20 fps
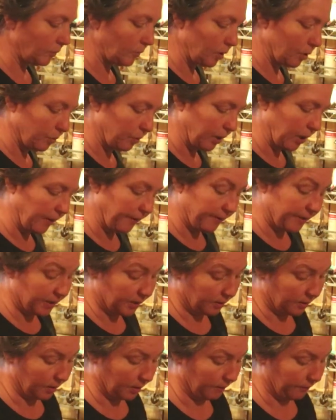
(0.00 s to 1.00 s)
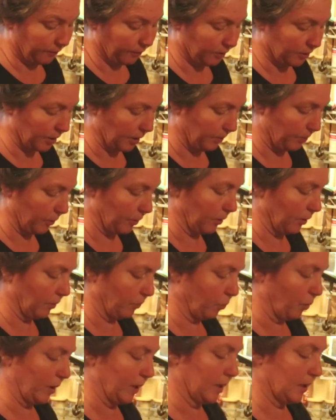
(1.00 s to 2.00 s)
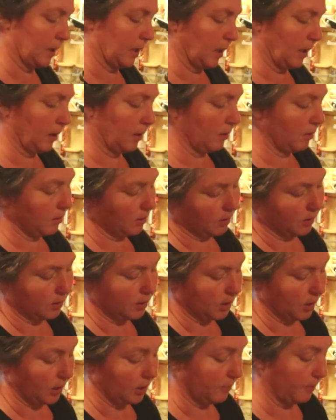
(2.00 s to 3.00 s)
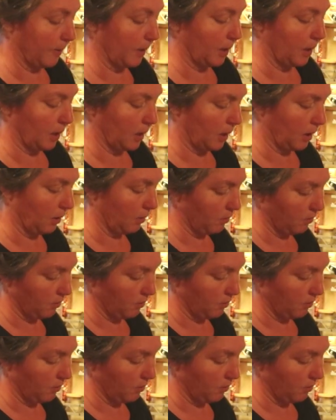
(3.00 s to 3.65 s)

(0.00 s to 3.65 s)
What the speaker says: We're going to have it for supper on Wednesday, and today's Monday.